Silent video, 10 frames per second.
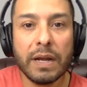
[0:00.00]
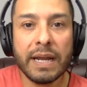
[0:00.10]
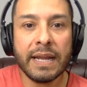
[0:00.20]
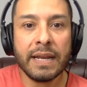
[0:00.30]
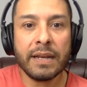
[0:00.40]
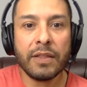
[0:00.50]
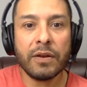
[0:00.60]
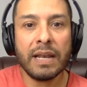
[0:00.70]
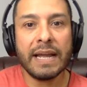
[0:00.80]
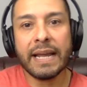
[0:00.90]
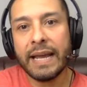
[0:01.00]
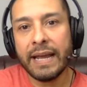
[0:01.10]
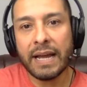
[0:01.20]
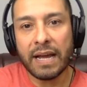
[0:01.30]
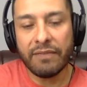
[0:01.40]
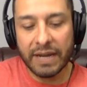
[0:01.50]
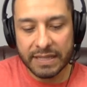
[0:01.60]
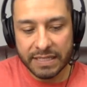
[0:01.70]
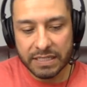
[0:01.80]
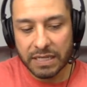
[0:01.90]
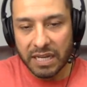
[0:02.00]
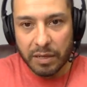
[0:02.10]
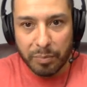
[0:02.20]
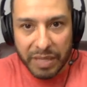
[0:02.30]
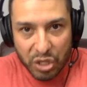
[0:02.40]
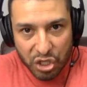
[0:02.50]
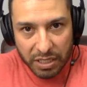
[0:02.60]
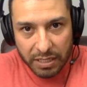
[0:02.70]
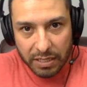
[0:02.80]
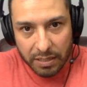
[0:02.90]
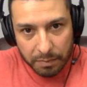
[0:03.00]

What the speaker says: and they're like, hey, I've had this pinchy,